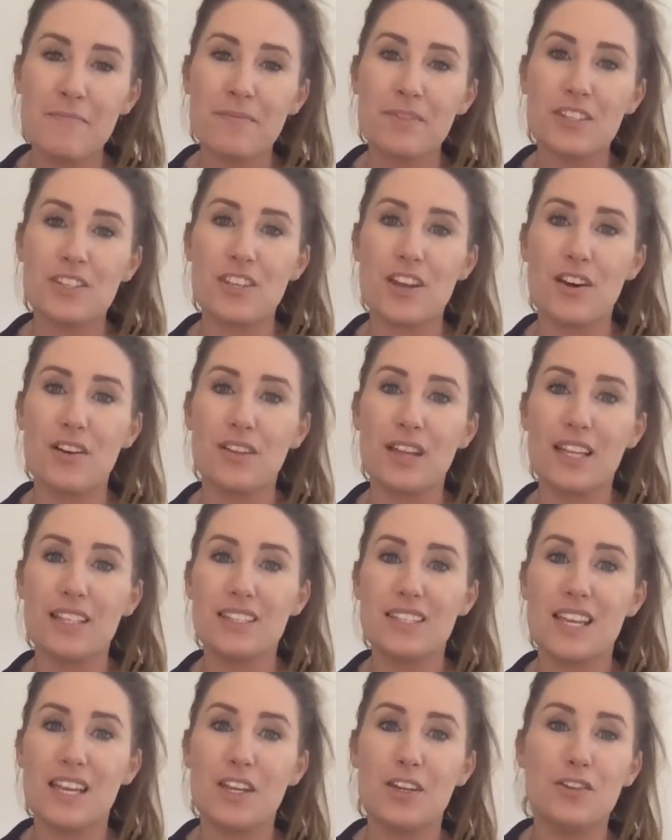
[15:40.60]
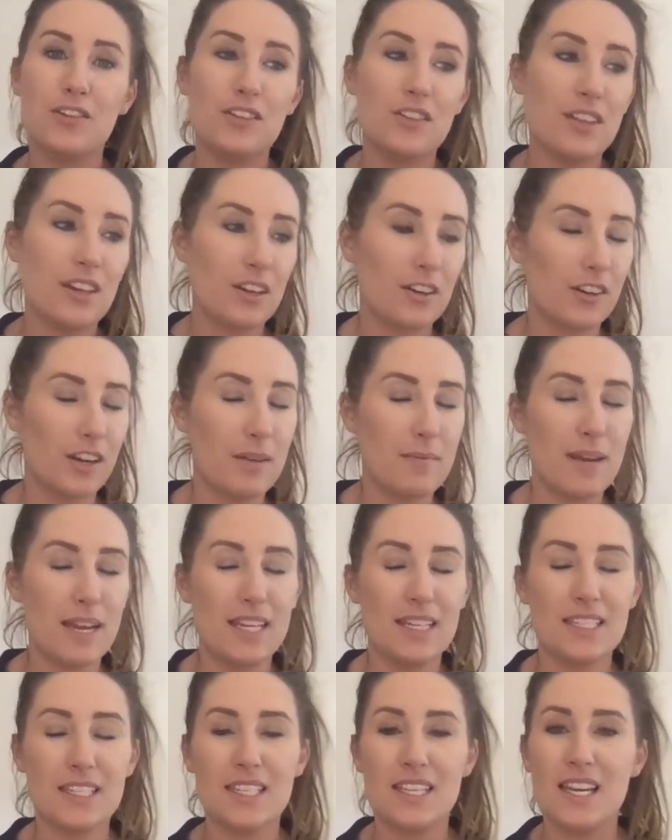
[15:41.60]
So let's say you do the
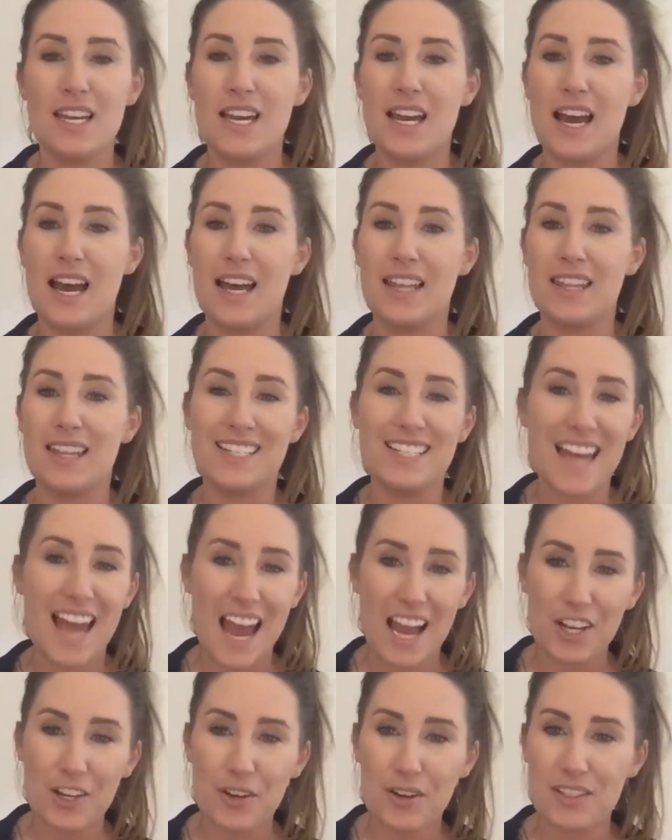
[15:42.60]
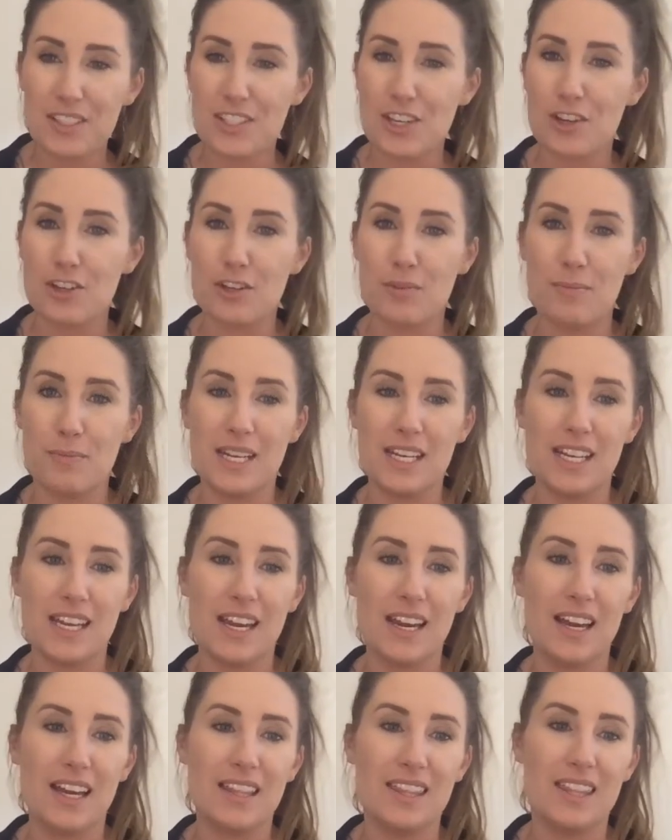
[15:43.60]
agreement, they tag you on social
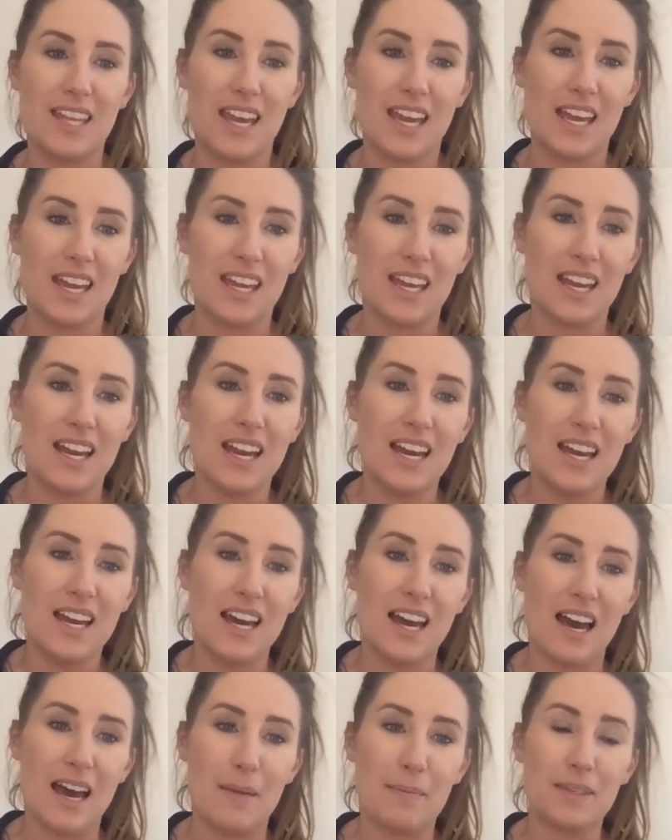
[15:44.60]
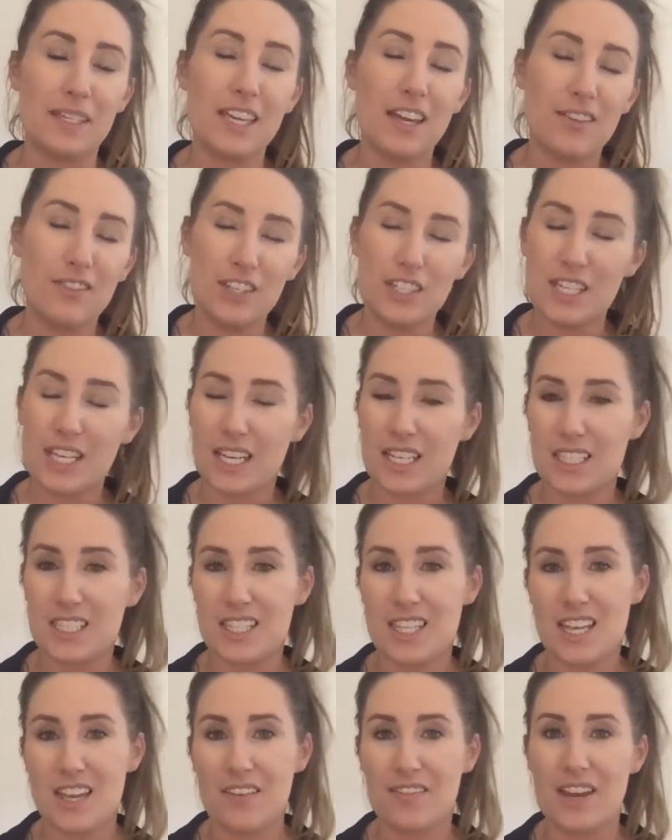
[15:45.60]
media, they give you tickets
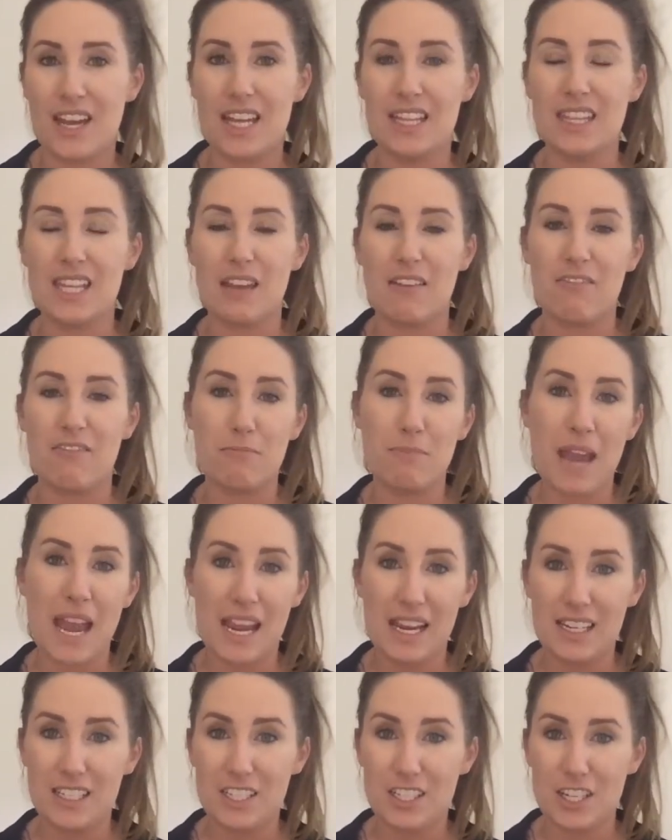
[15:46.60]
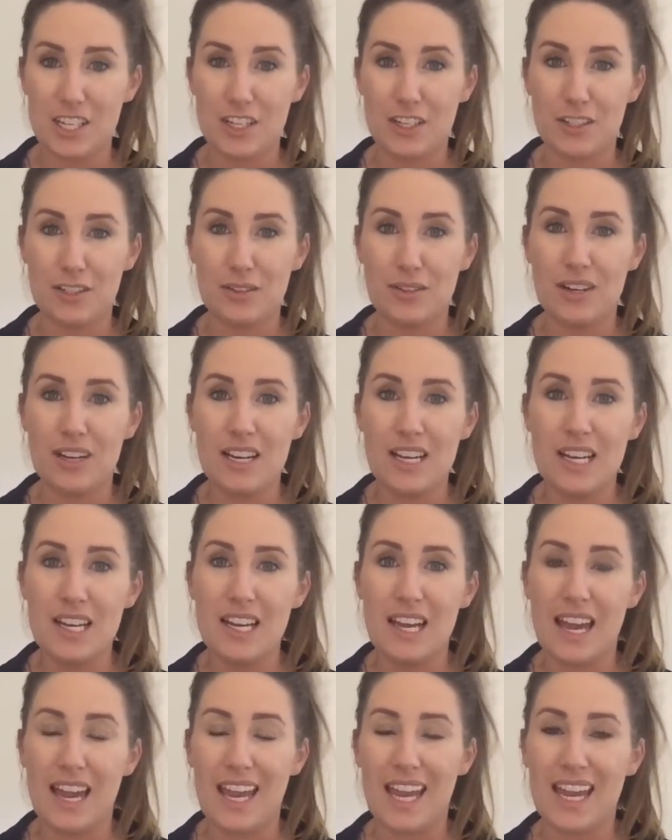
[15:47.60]
to the event, they paid you,
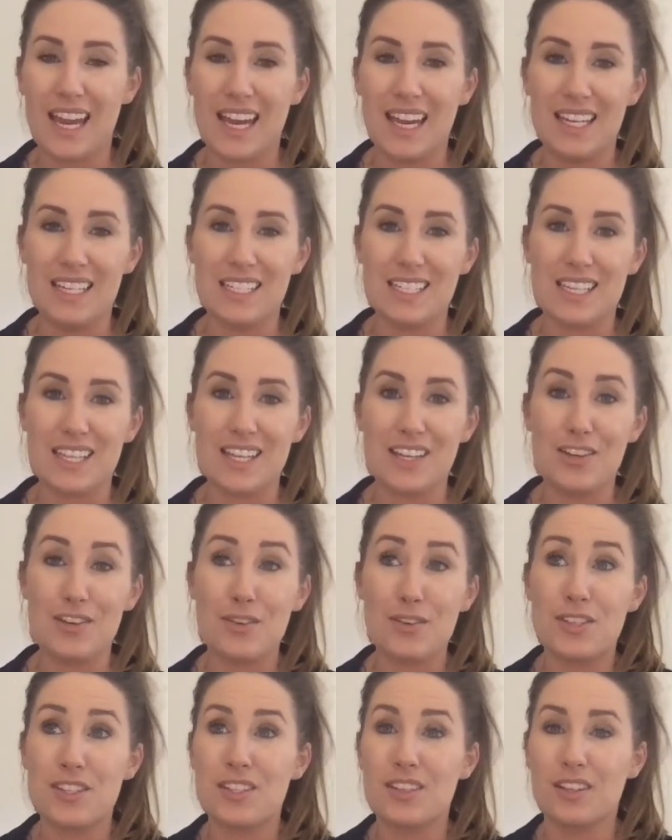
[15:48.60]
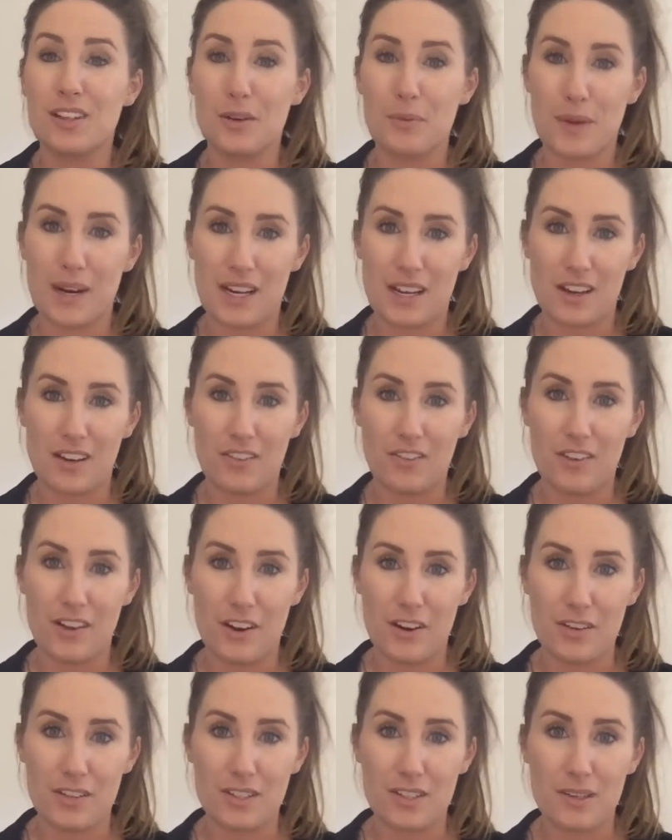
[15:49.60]
and you still are waiting on
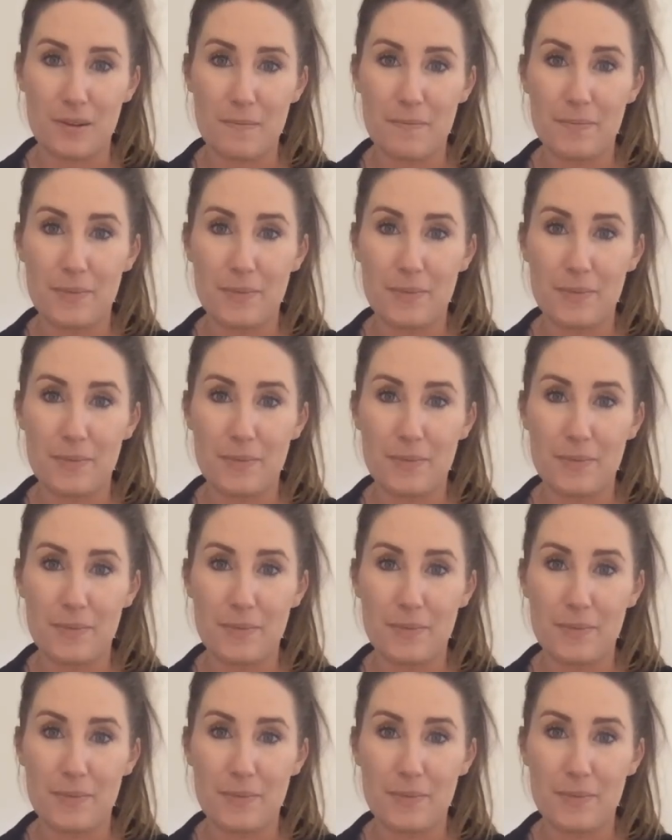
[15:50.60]
photos.